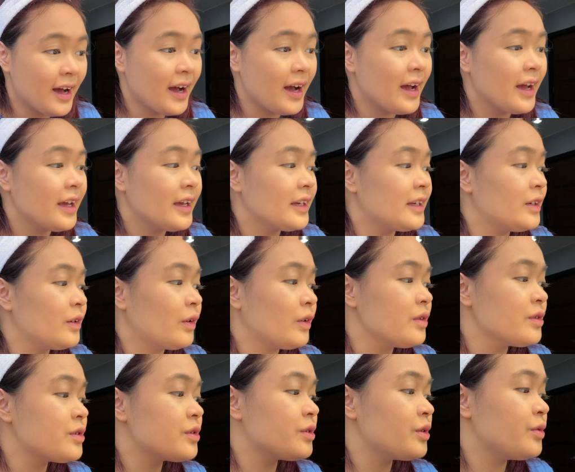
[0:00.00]
I
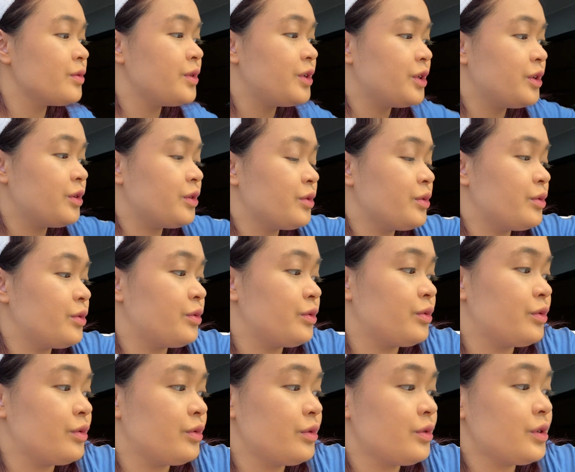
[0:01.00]
also
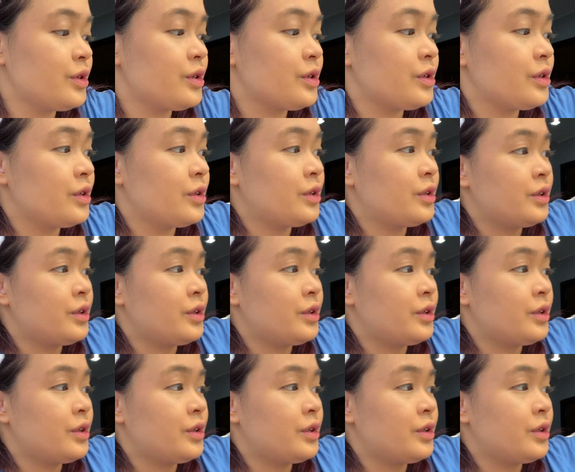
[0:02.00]
use,